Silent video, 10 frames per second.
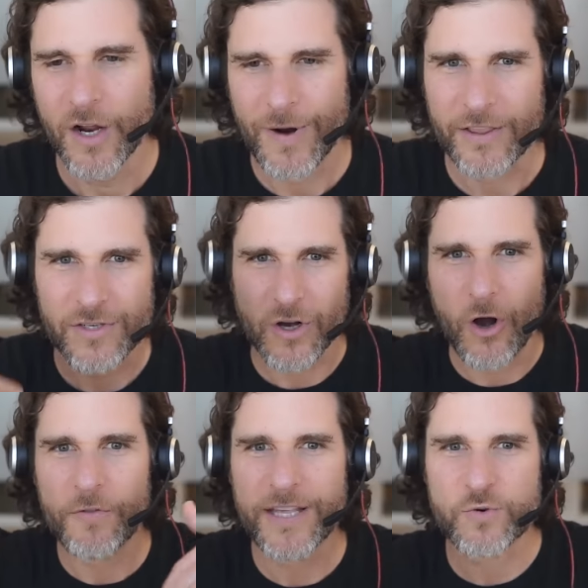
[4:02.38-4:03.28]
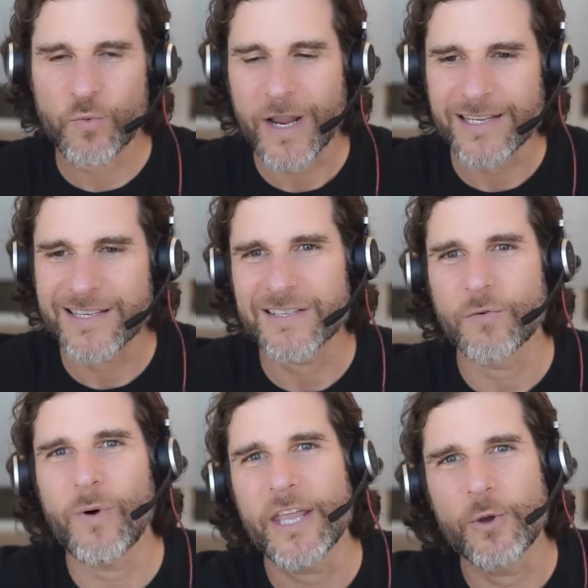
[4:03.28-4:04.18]
right? There's all these reasons
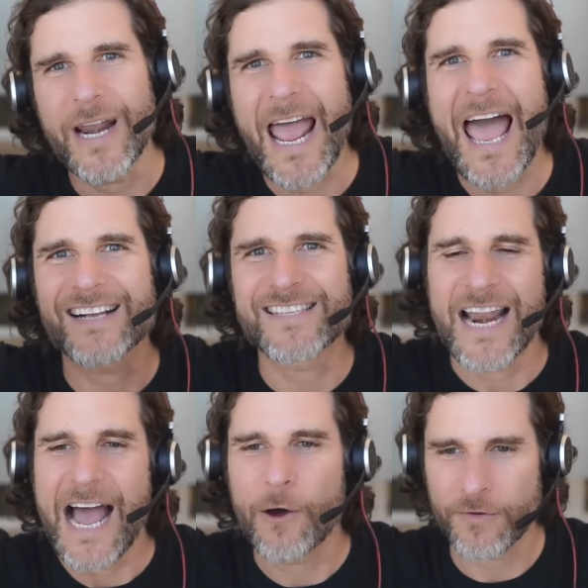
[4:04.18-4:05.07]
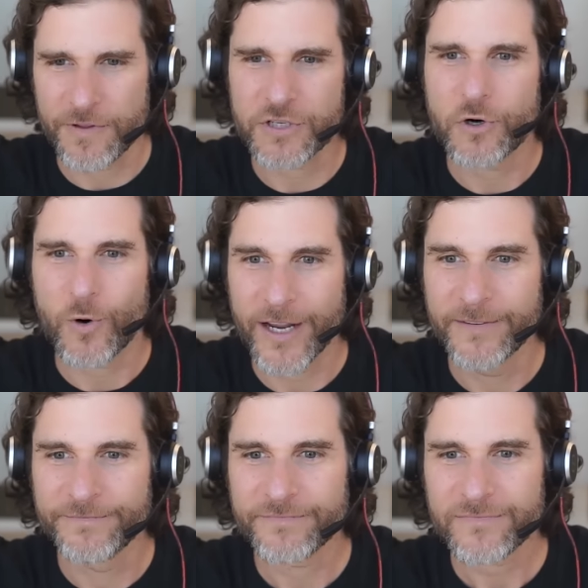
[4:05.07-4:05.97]
of why you would exit out of the story,
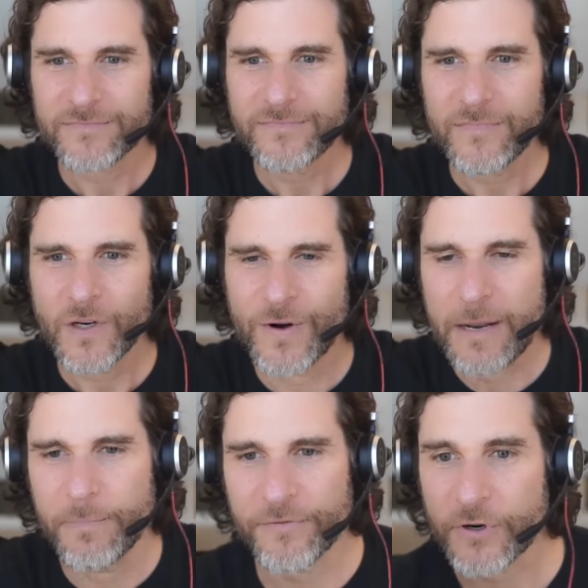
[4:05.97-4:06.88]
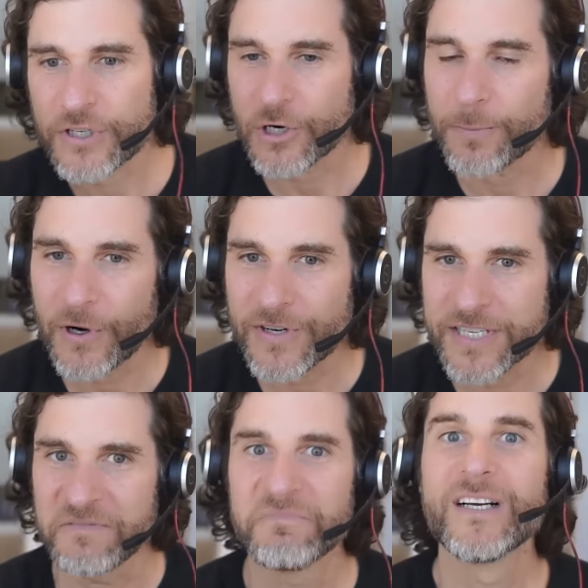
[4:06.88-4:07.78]
right? But for a certain
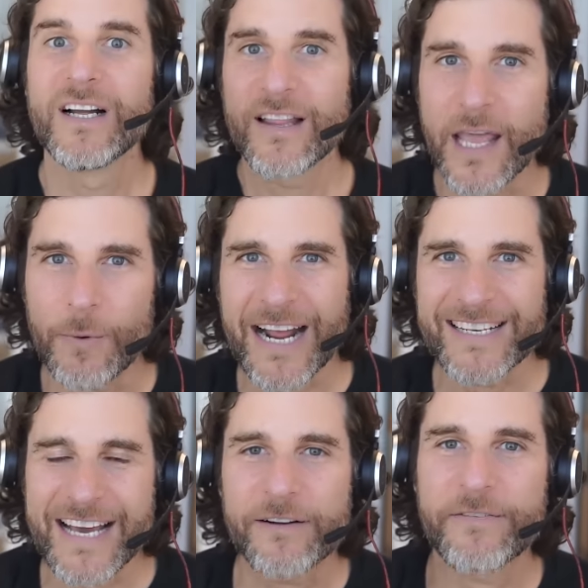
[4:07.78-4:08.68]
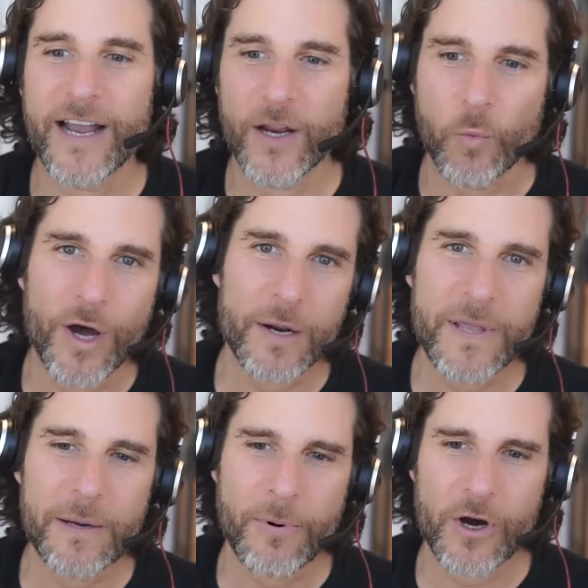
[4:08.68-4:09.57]
person, they would identify and want to
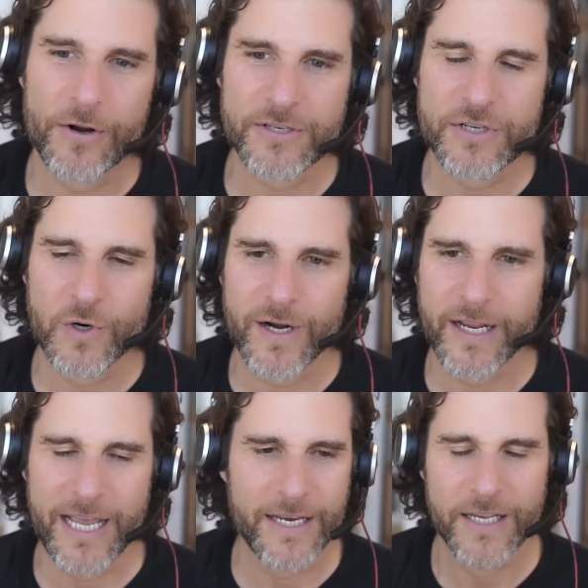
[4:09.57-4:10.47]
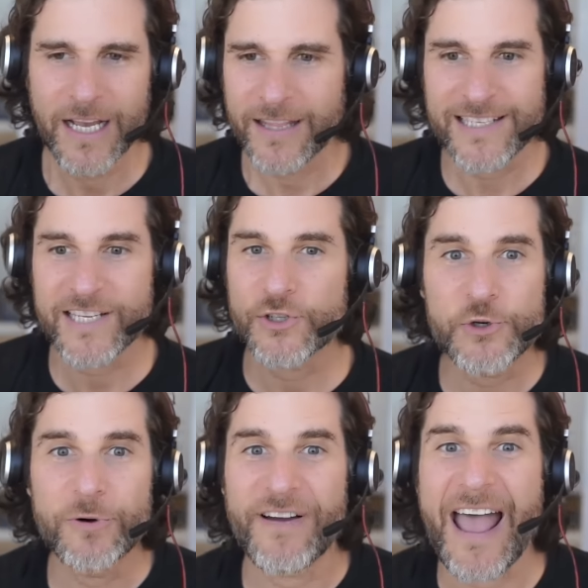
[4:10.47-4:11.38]
be a part of the story. And this is
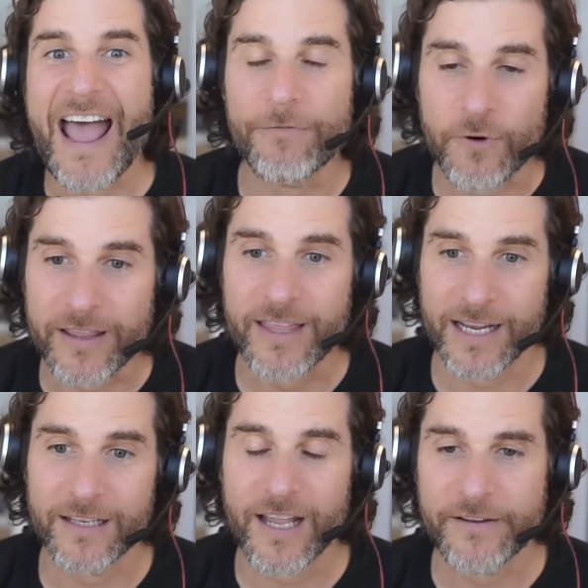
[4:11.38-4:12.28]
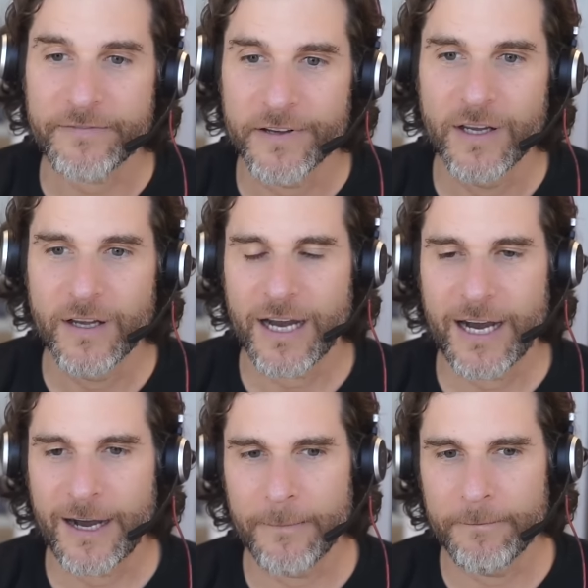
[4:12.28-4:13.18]
true of everything in life.
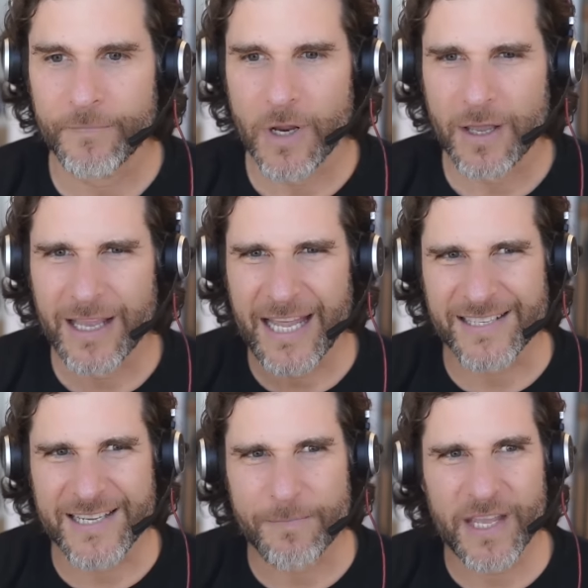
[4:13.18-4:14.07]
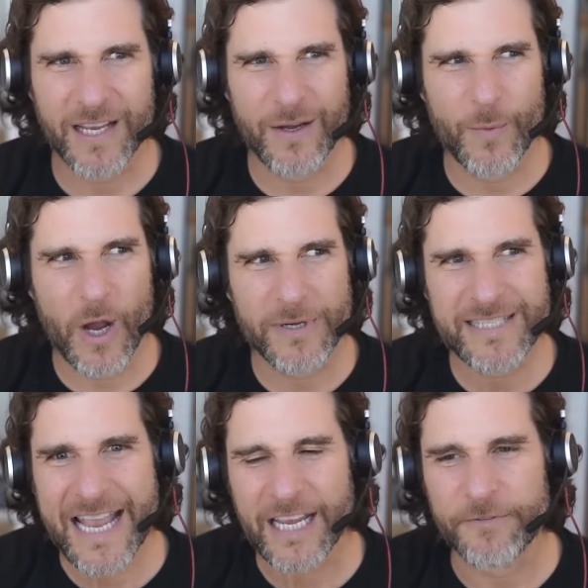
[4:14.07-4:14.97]
Um, and it's something we
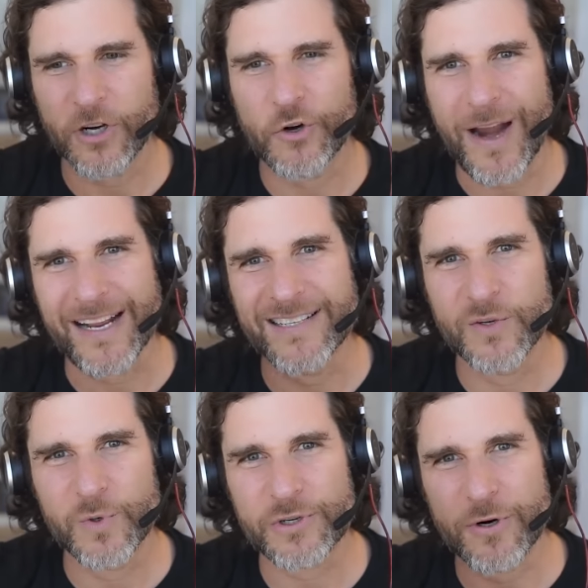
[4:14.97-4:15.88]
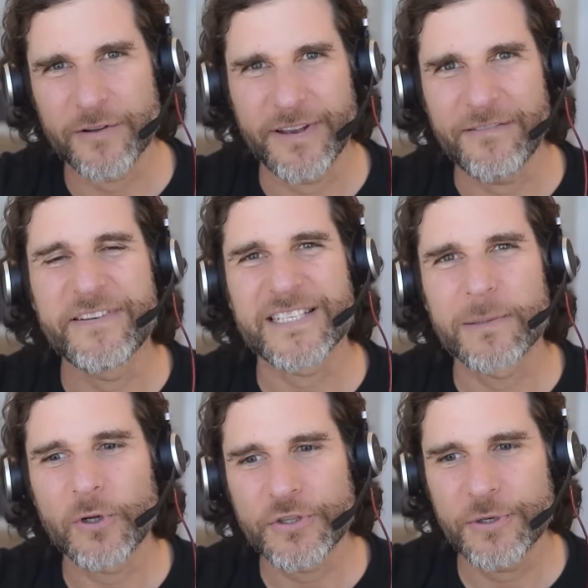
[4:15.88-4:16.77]
almost take it for granted. We're sort of
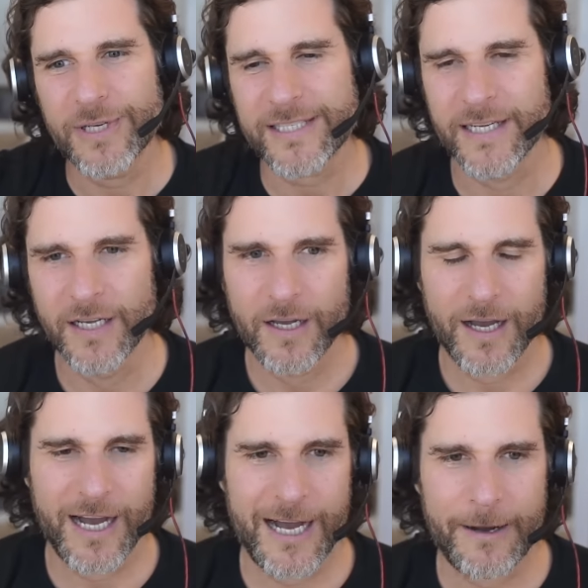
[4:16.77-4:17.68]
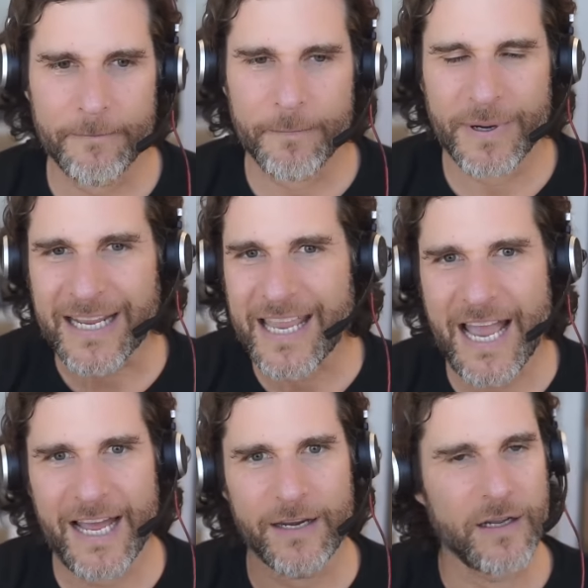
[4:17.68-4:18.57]
invisible to it. Um, but
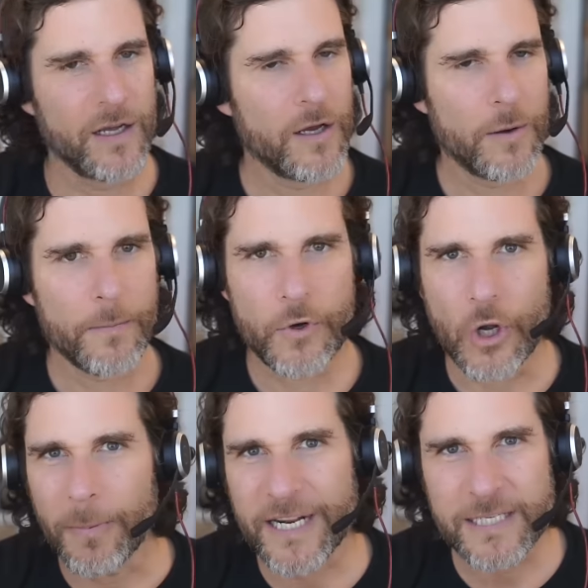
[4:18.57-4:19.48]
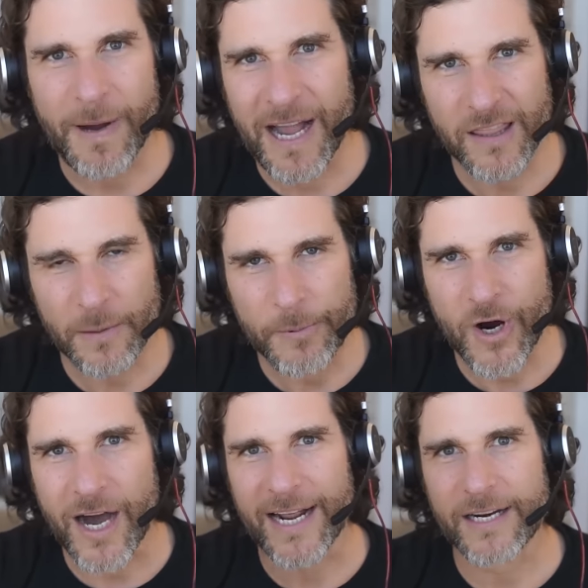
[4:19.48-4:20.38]
again, nobody's buying the
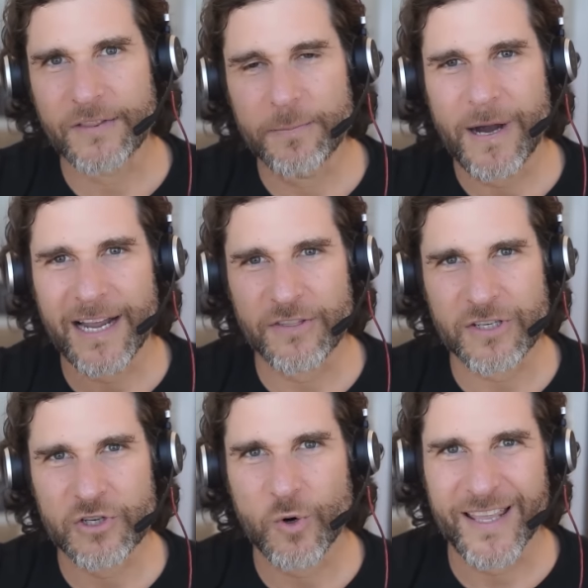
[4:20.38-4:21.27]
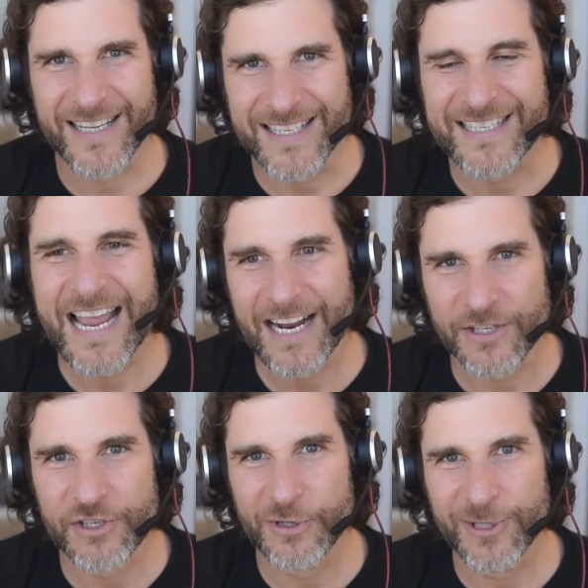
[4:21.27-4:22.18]
product; they're buying the story that's
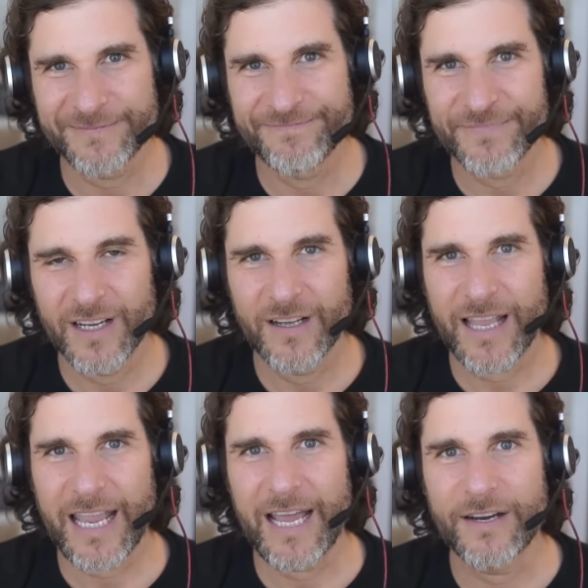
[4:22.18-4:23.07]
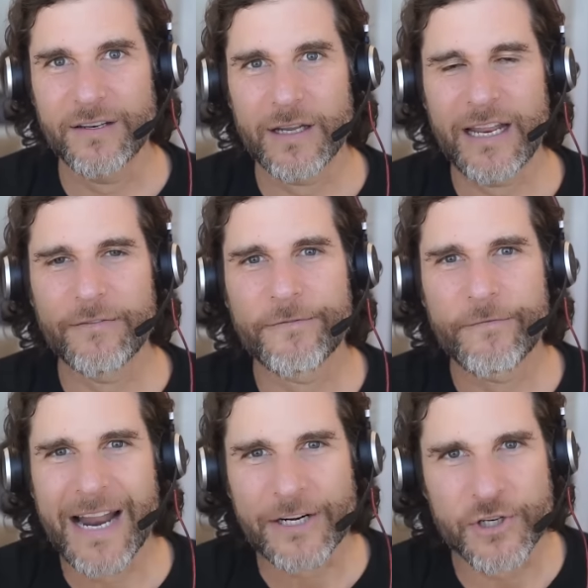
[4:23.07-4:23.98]
attached to it, and and
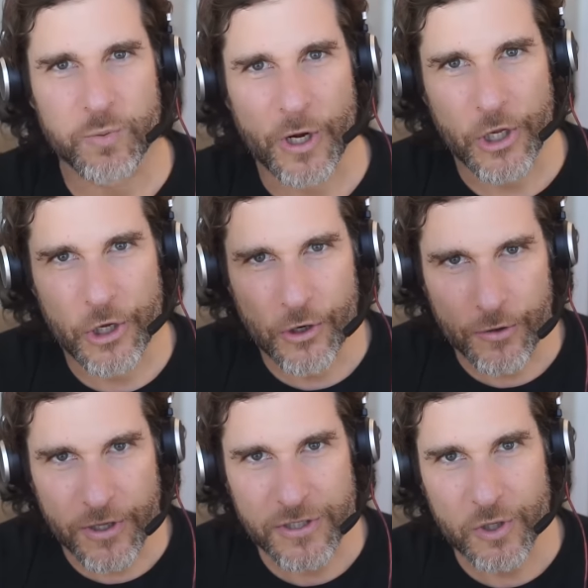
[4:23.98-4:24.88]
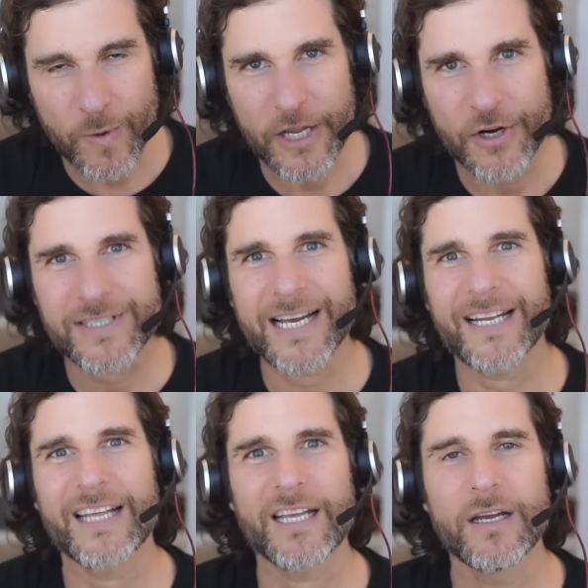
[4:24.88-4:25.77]
not just what you're the story you're
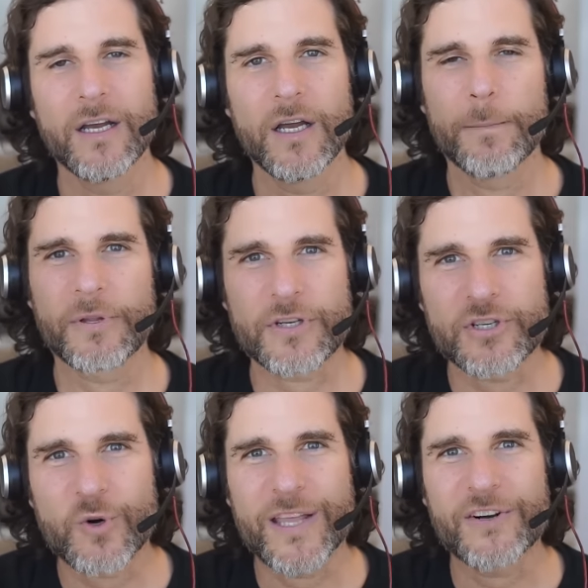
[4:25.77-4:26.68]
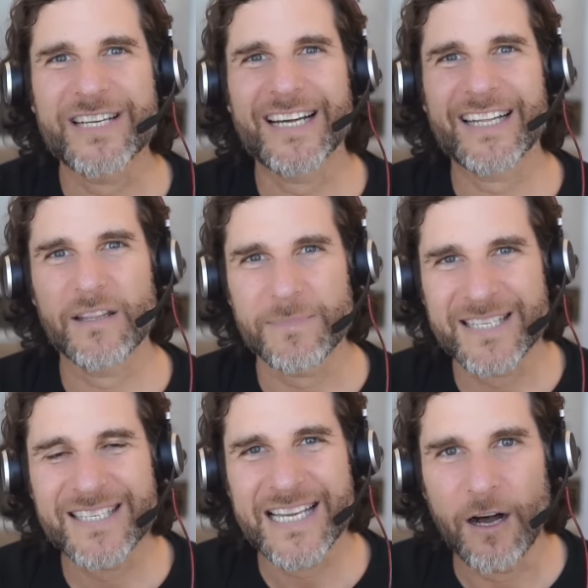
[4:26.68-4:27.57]
telling, but the story they're telling
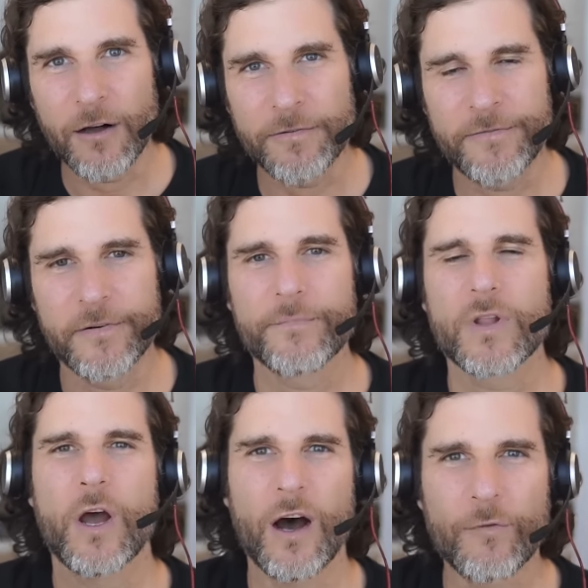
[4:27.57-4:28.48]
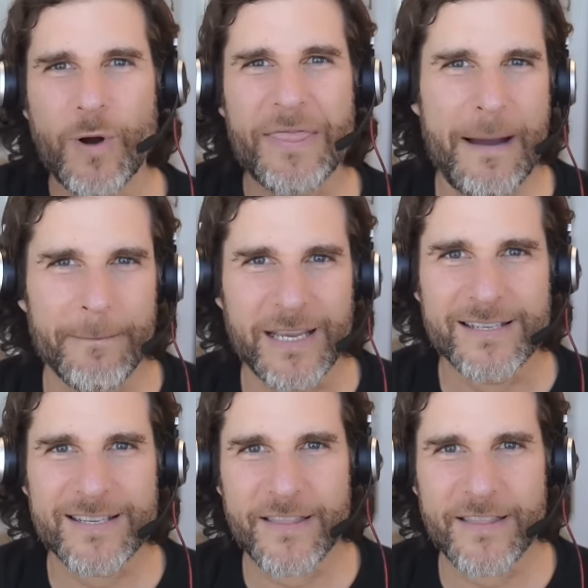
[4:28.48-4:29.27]
themselves of what that means to